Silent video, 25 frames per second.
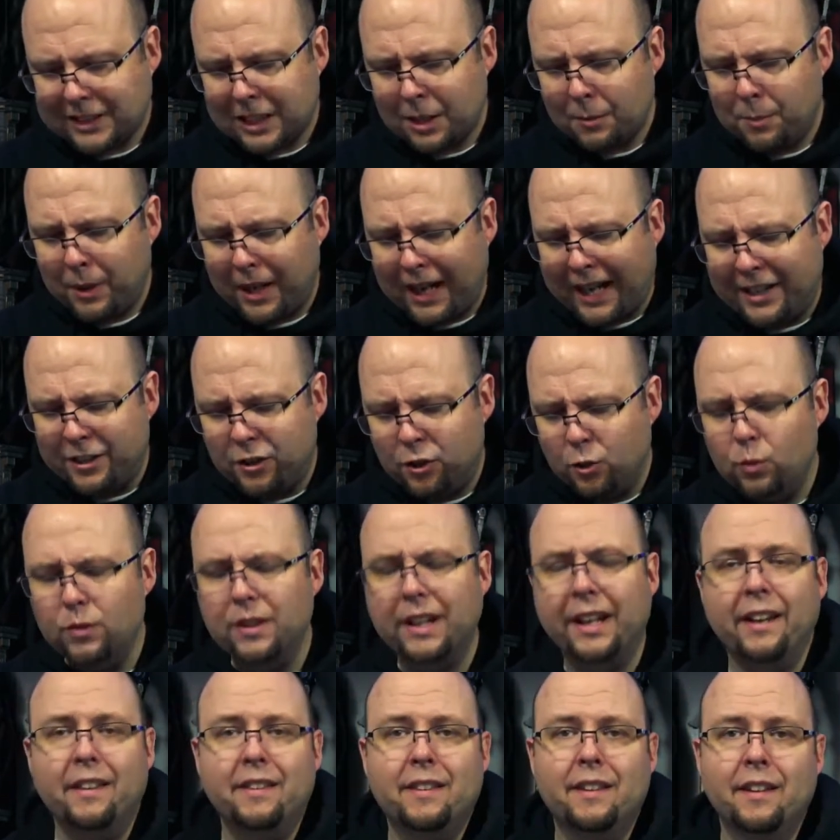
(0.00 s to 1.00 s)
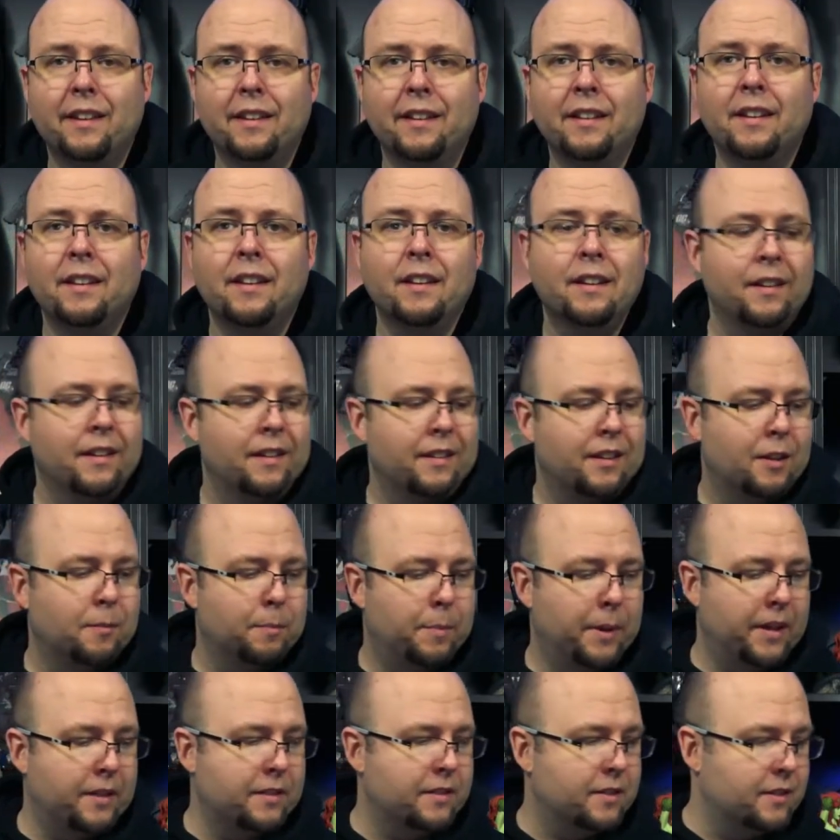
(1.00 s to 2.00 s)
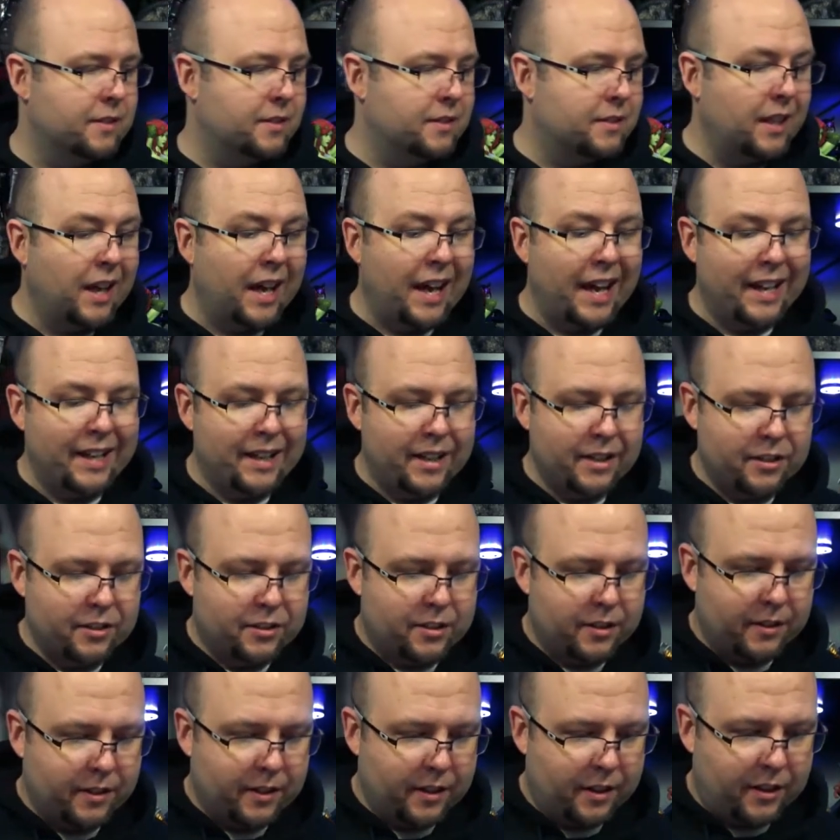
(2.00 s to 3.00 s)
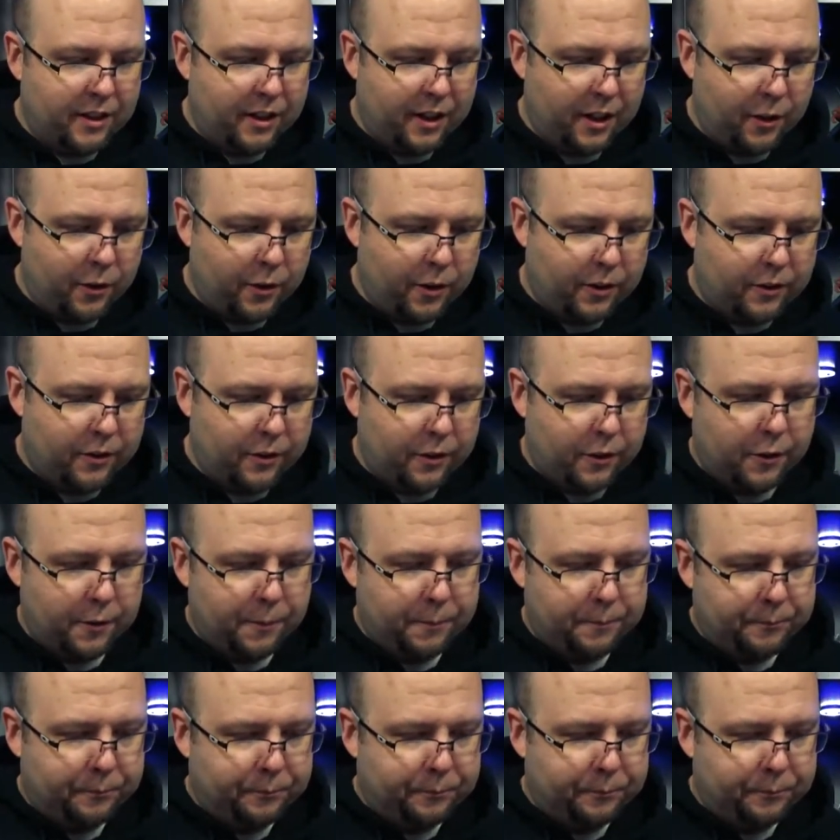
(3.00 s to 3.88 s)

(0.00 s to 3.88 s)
But I do like that the base is tied into the character.